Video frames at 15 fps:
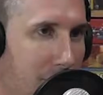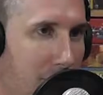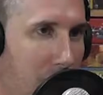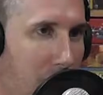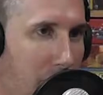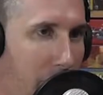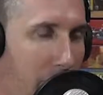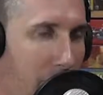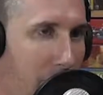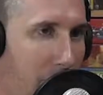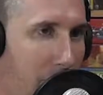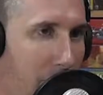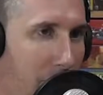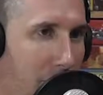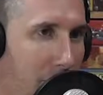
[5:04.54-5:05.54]

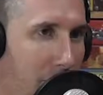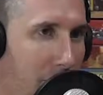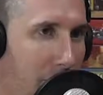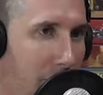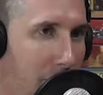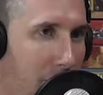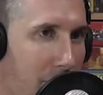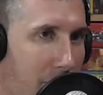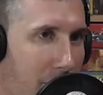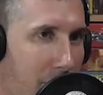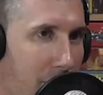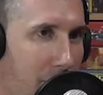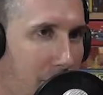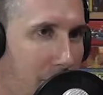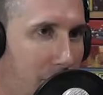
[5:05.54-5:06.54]

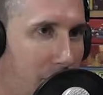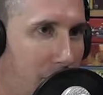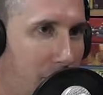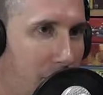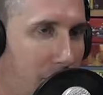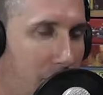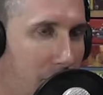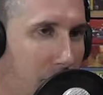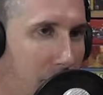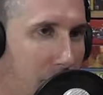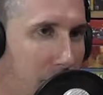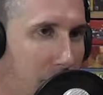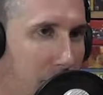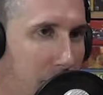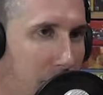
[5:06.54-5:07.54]

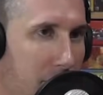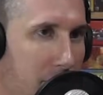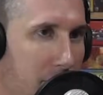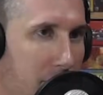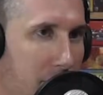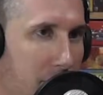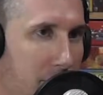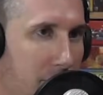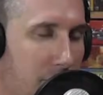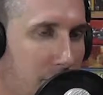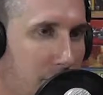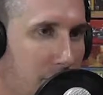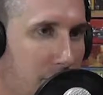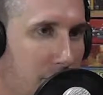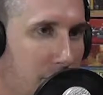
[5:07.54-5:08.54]

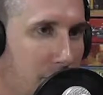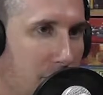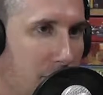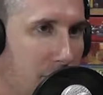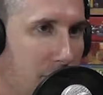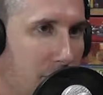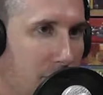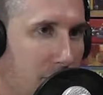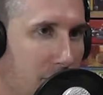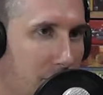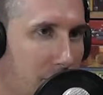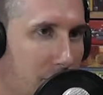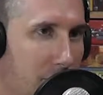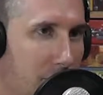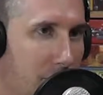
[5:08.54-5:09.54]

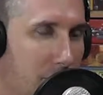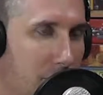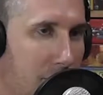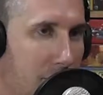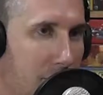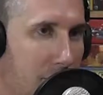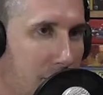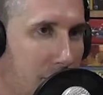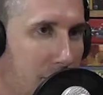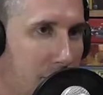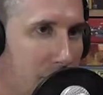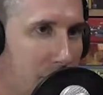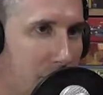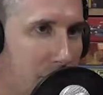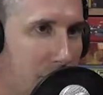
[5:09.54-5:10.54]

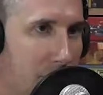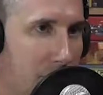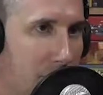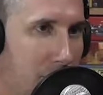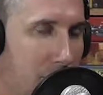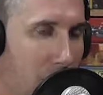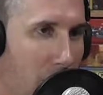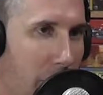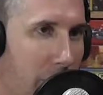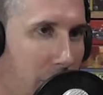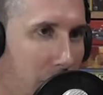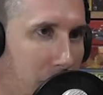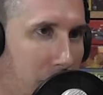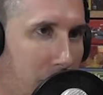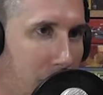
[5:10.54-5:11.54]

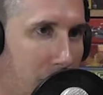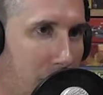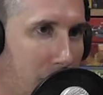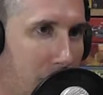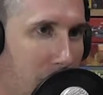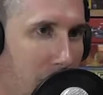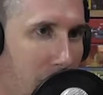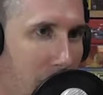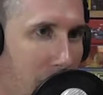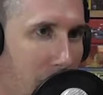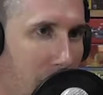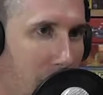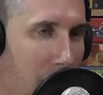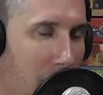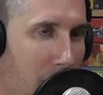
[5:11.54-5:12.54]
This person isn't speaking.